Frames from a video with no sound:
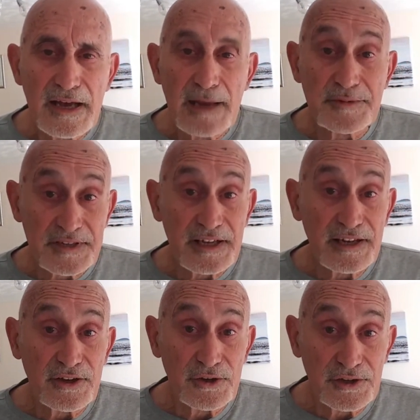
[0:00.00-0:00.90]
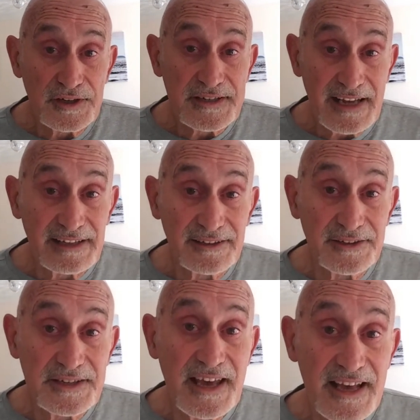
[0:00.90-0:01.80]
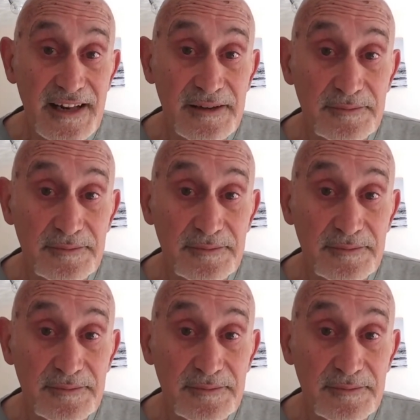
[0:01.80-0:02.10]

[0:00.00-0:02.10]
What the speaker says: I'm still here to tell the tale.